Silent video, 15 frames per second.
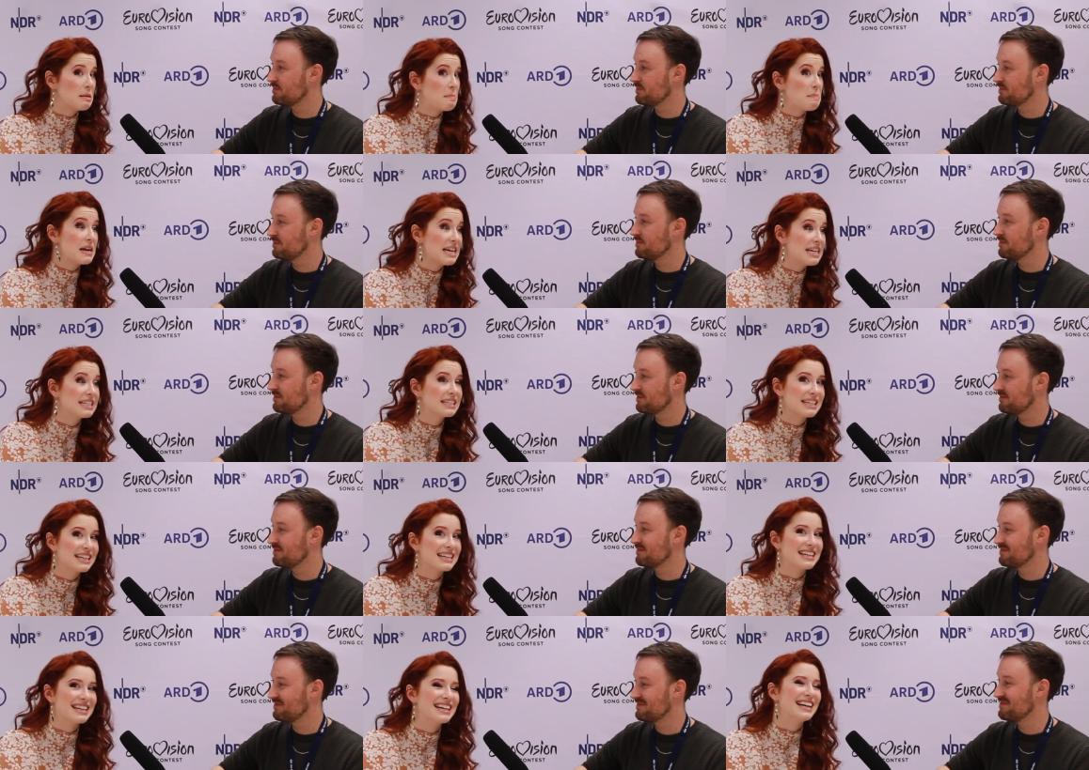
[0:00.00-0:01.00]

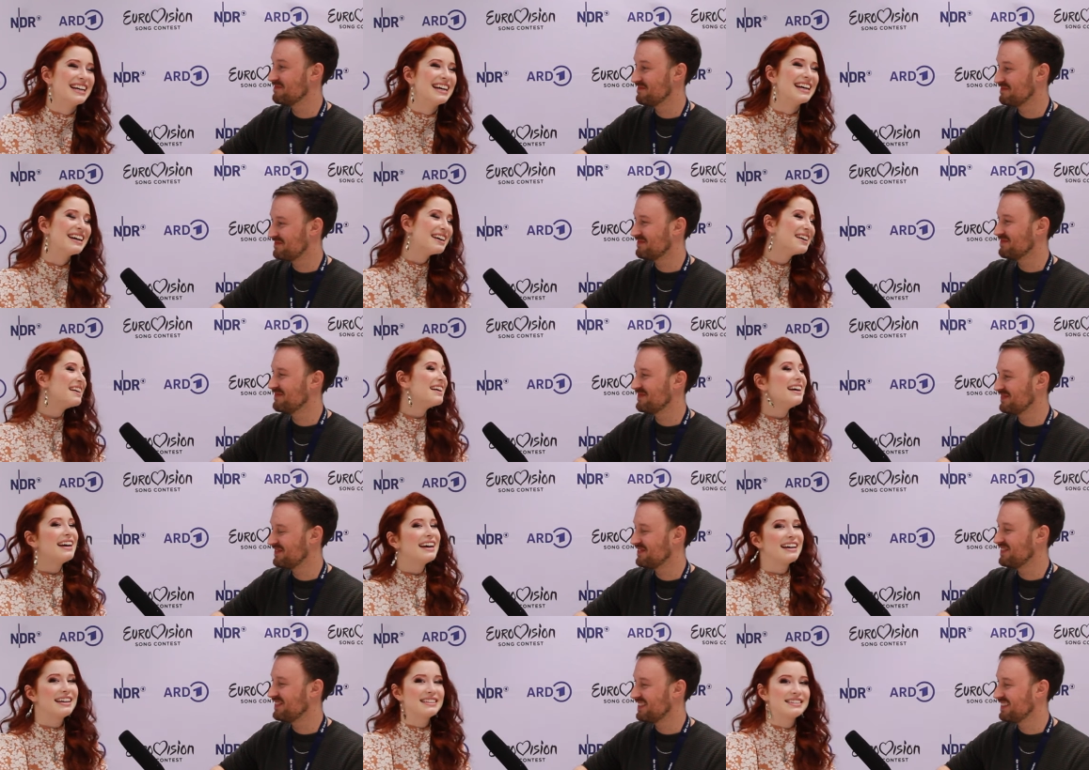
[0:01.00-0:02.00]
Speaker 1: amazing.
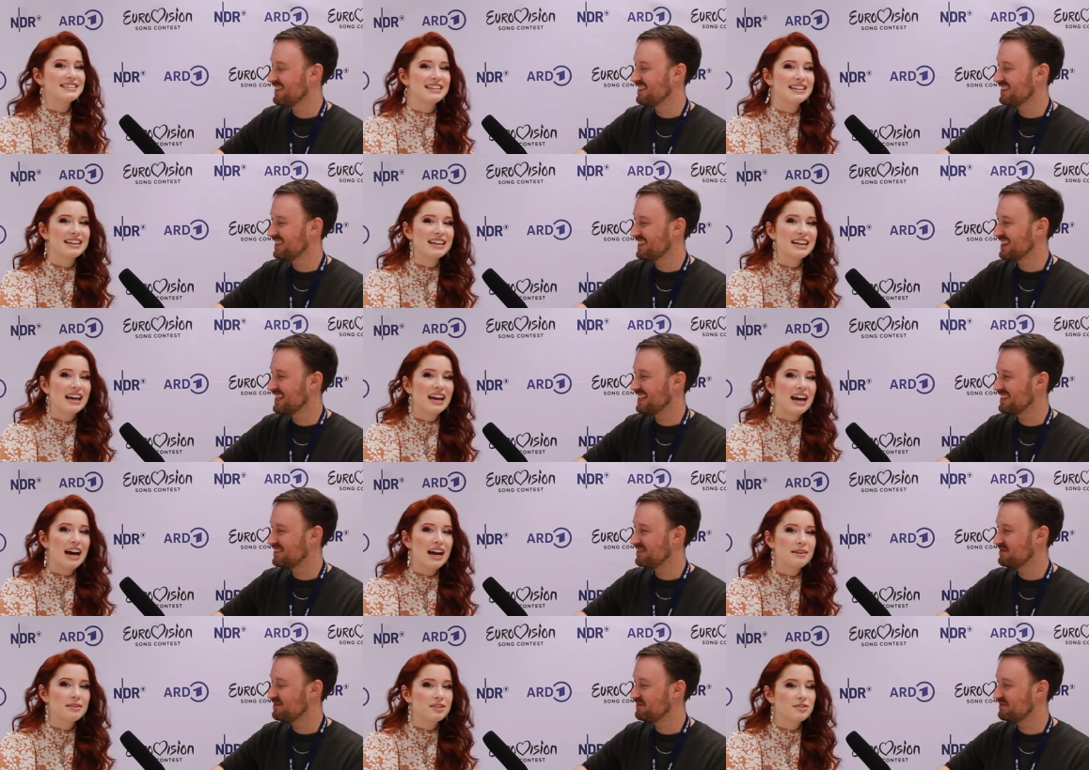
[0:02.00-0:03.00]
And
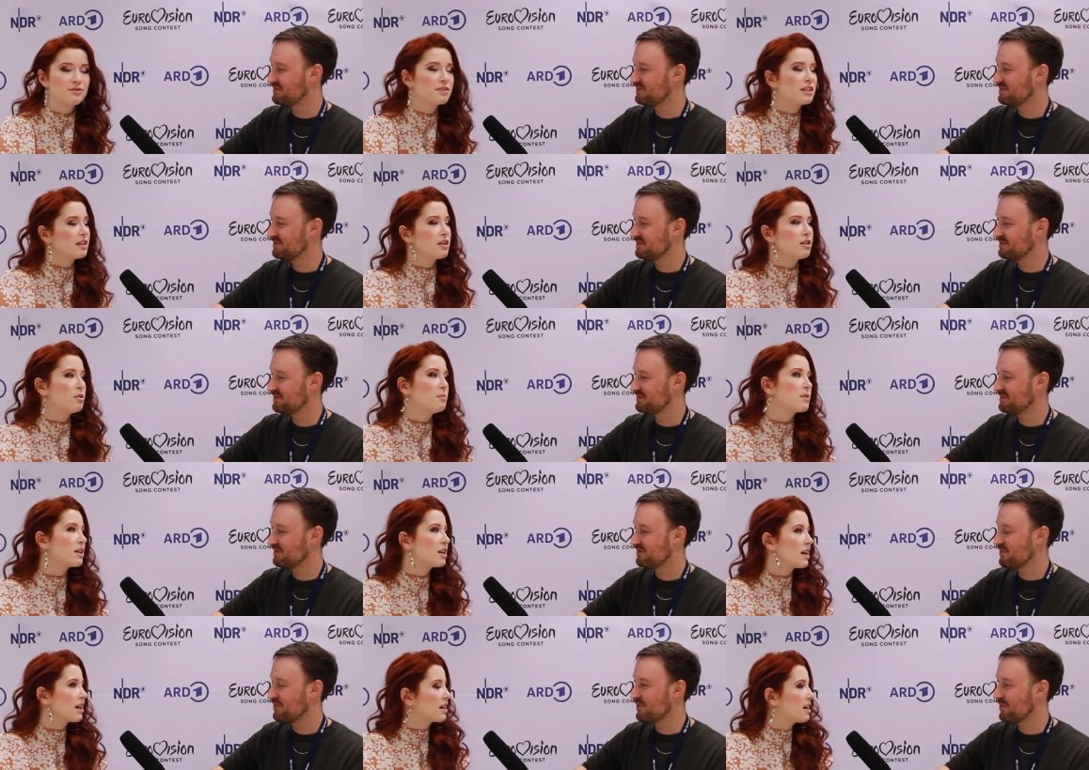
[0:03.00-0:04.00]
I just really hope that
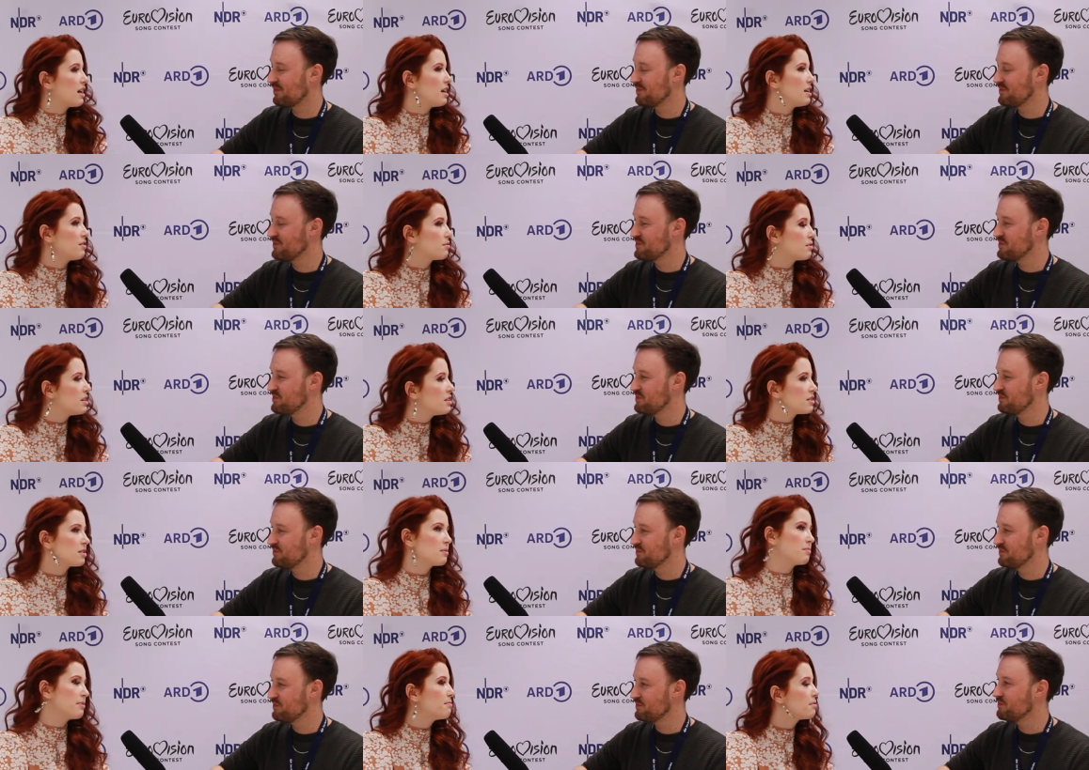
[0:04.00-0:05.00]
I can reach
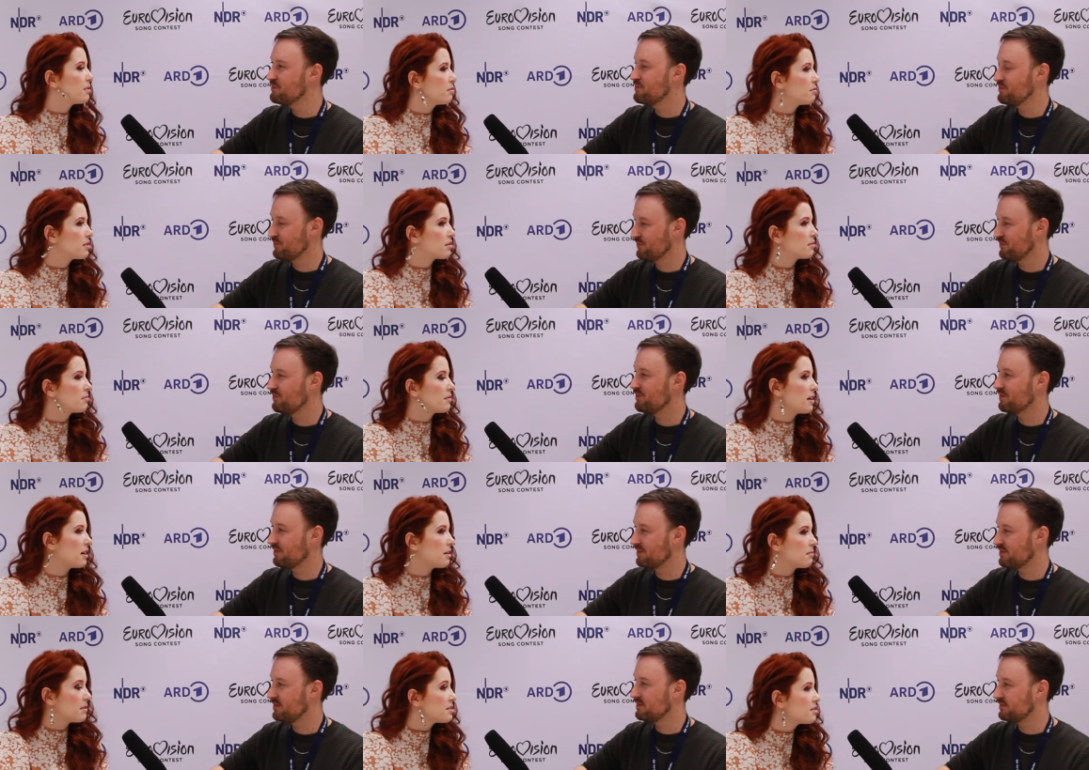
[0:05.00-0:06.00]
some people with my
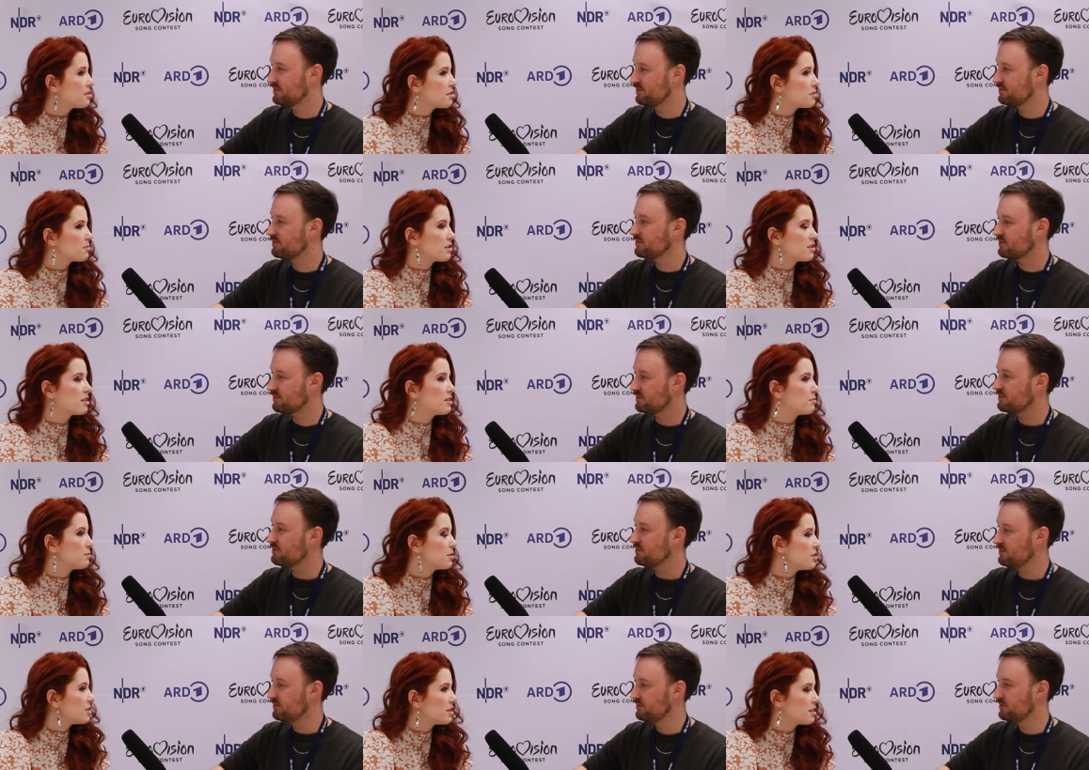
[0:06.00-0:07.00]
message, with it,
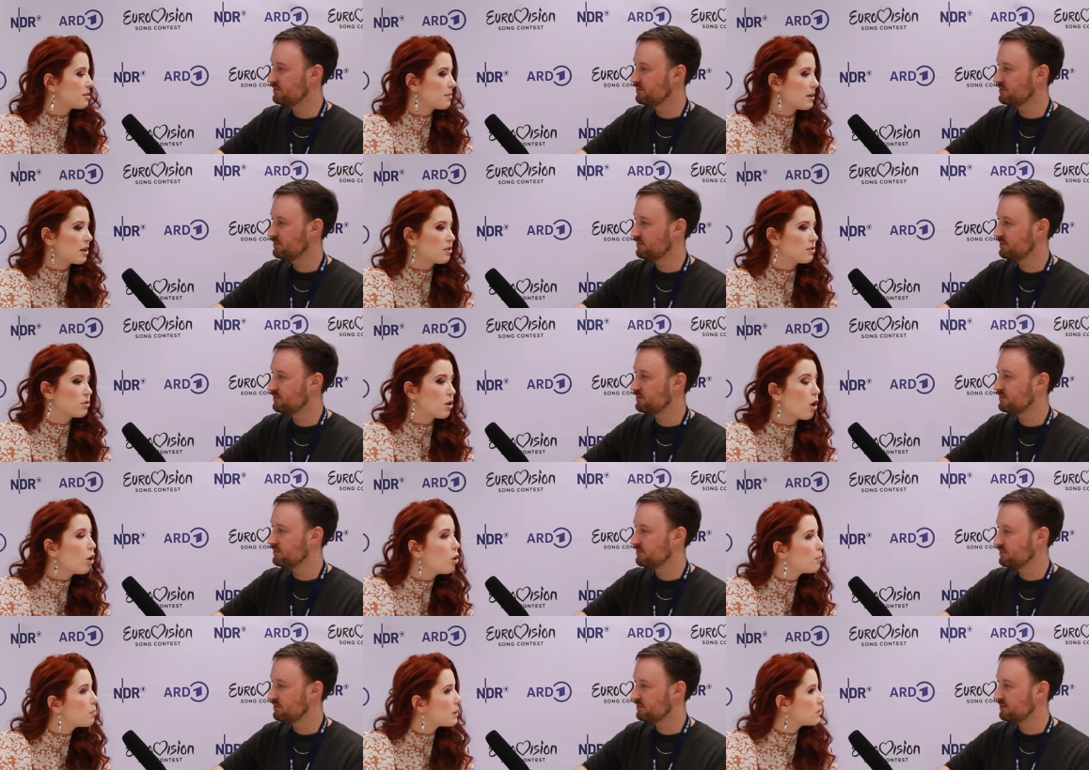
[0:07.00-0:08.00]
which is about
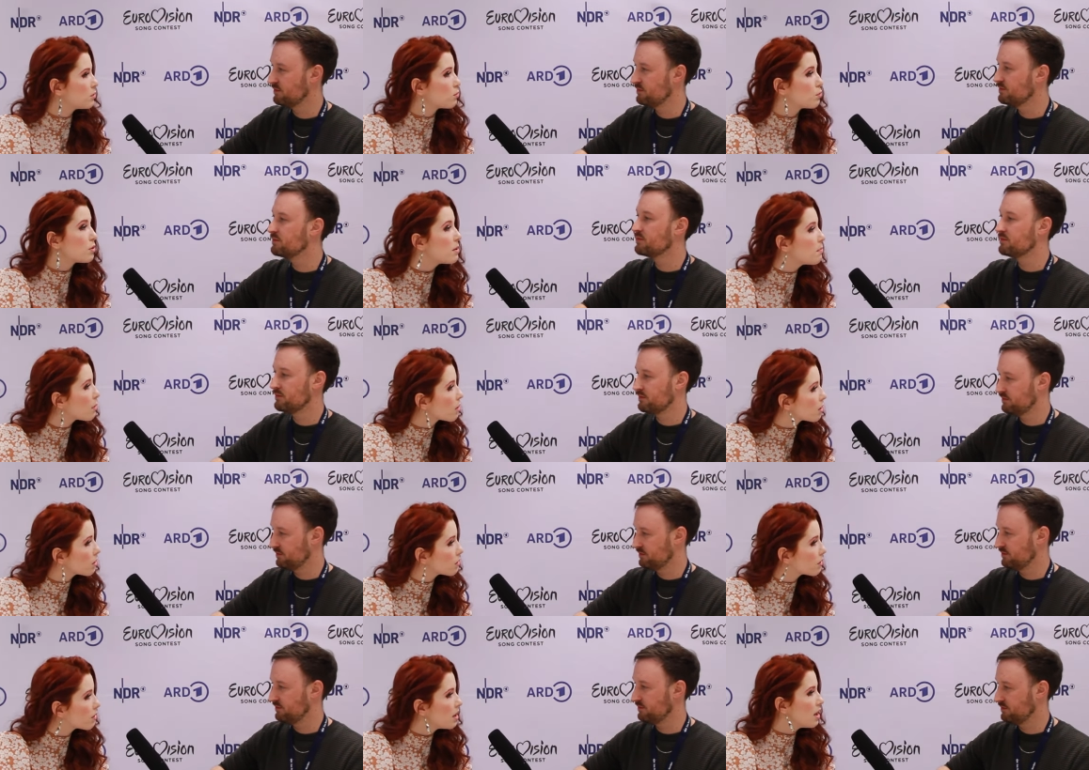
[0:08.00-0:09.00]
hope and
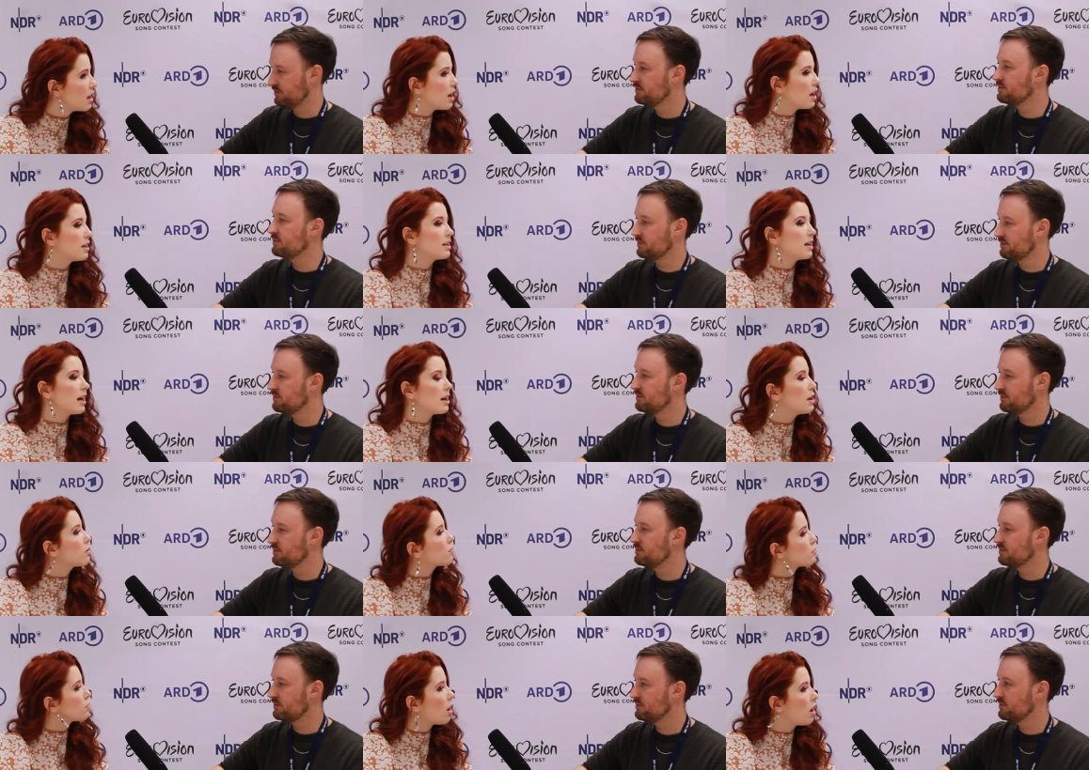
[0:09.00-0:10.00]
rebirth and getting through